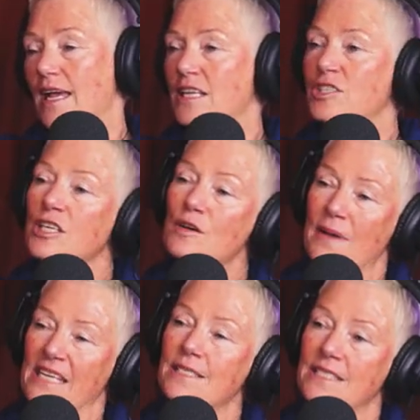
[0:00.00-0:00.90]
and you can
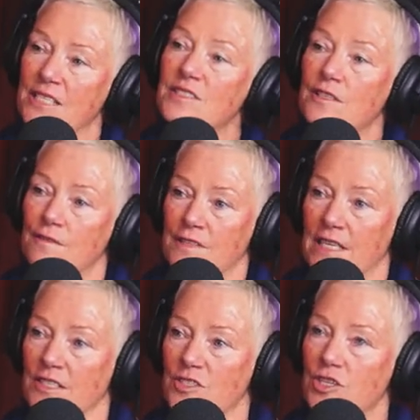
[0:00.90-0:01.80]
make sense of
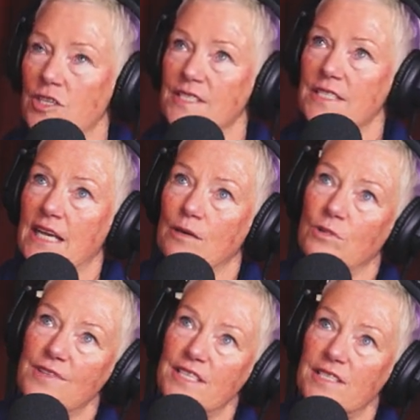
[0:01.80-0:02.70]
things. You can say,
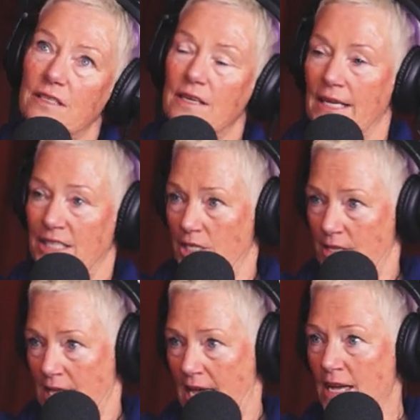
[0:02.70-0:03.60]
well, this led
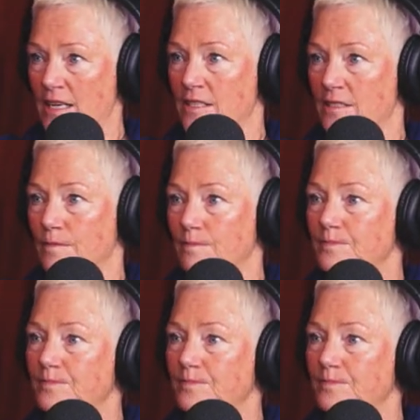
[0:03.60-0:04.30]
to that. Mm-hmm.